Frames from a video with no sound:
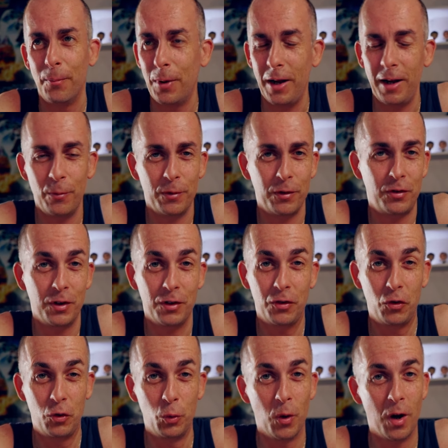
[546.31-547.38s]
But it was
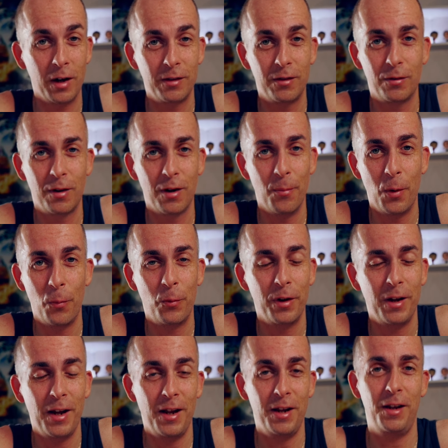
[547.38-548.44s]
just too hot to come up
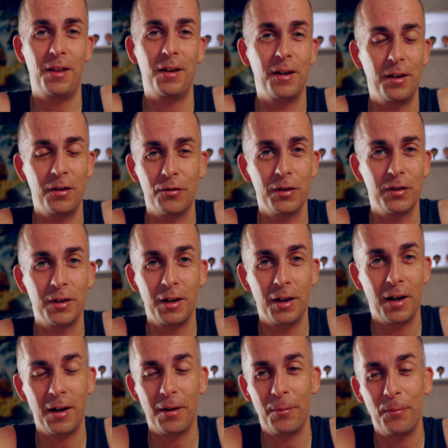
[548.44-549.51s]
with anything
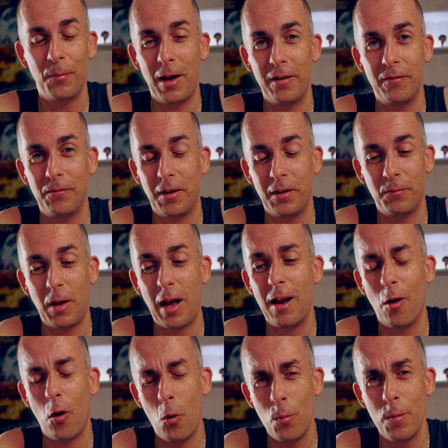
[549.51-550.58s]
interesting. I
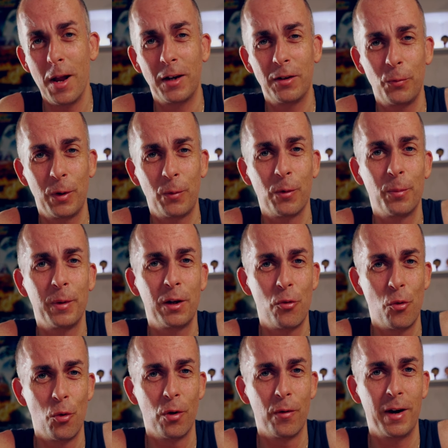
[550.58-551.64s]
hope next week will be
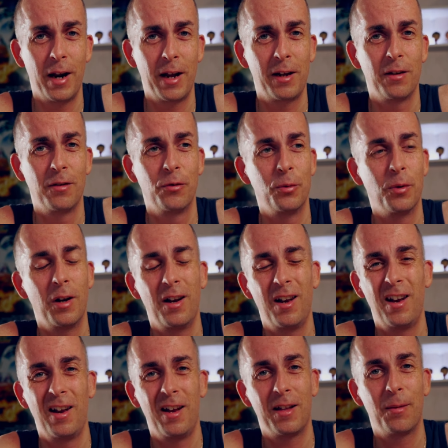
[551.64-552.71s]
cooler and I can do a
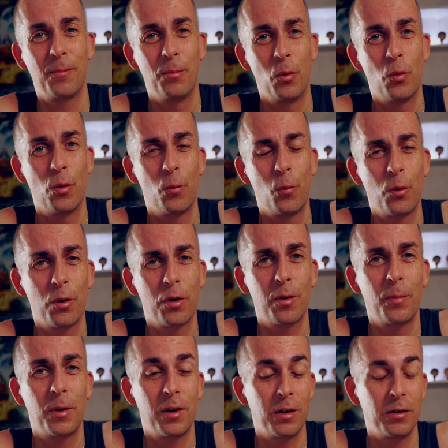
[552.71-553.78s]
lot more
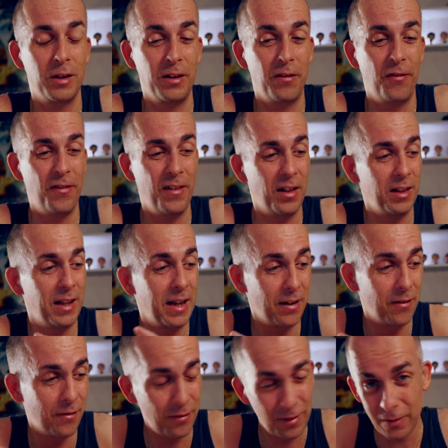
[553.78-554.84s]
work, because it felt like
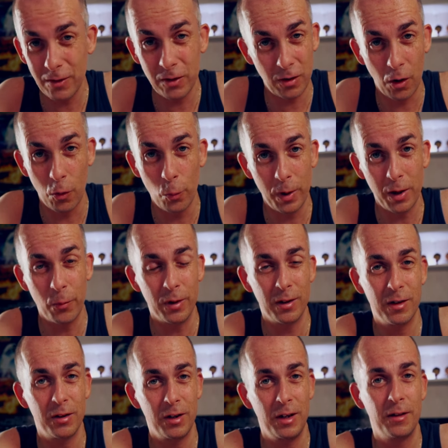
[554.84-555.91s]
a very slow week with
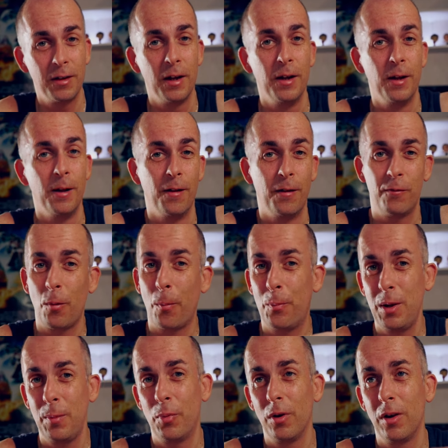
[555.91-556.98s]
this heat. For
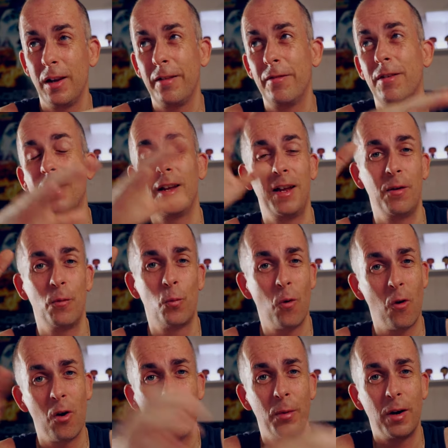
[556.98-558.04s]
people living in
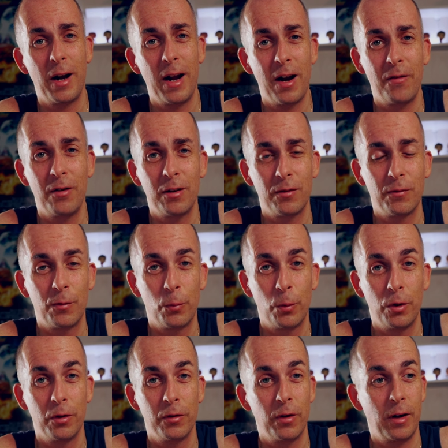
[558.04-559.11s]
warmer areas of the
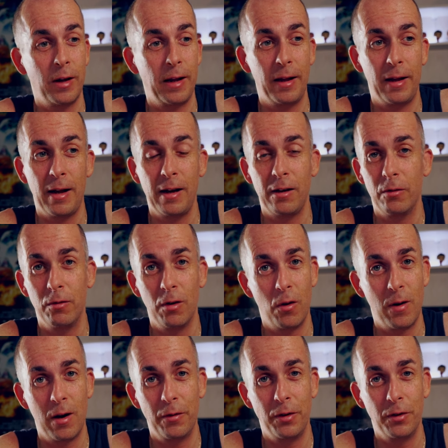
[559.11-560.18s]
world, I don't
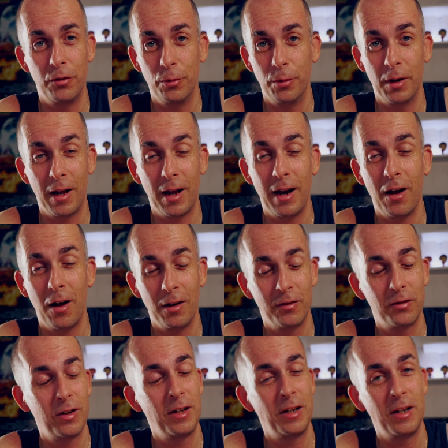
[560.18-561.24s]
know how you do it. I
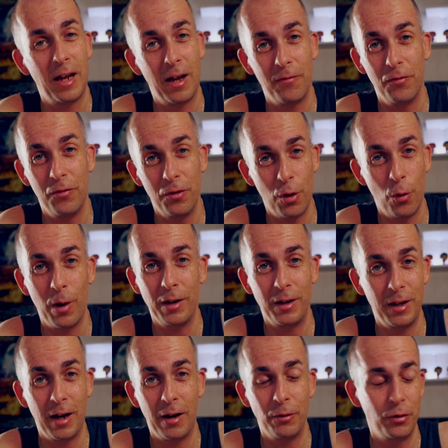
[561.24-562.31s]
honestly have no
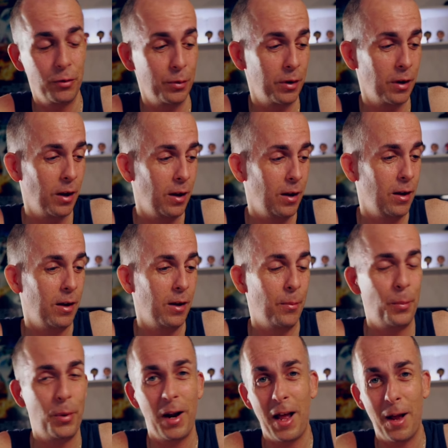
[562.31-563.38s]
idea how you do it,
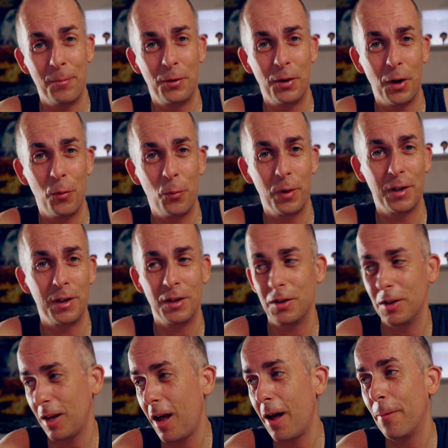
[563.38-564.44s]
but I'm done with
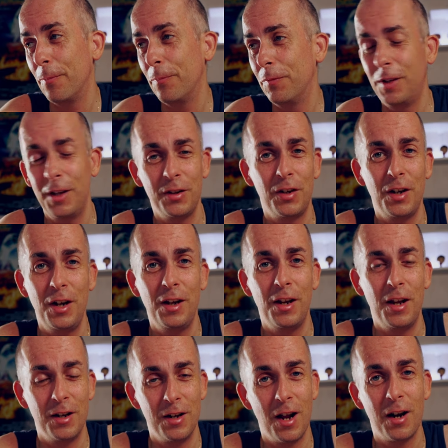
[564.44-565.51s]
this. This heat
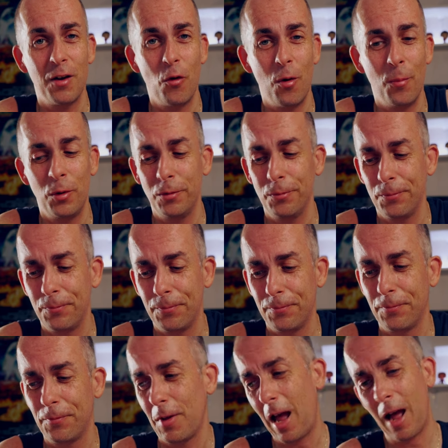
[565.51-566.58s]
is not normal.
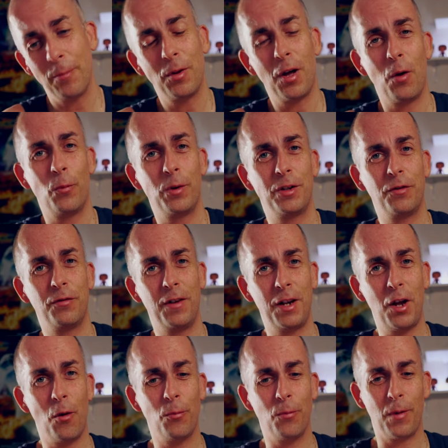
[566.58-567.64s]
I'm done with this
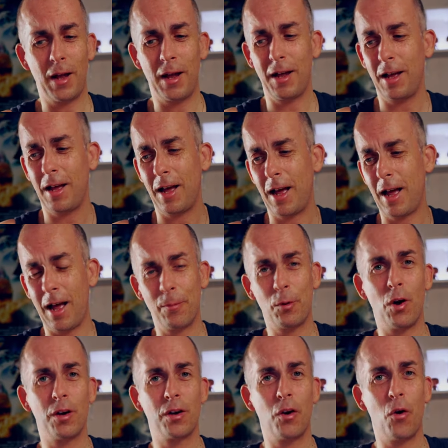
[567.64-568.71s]
video. I'm
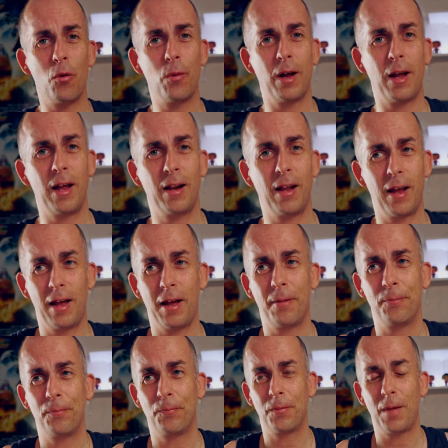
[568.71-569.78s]
gonna go, and
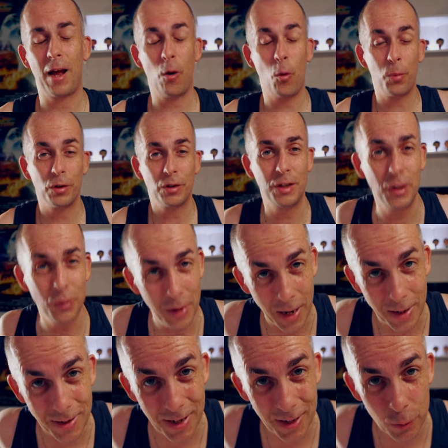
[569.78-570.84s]
I hope I see you
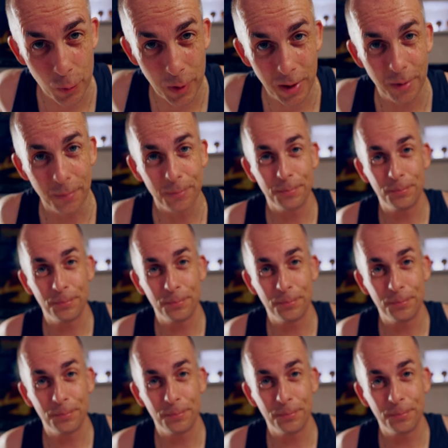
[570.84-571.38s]
guys next week.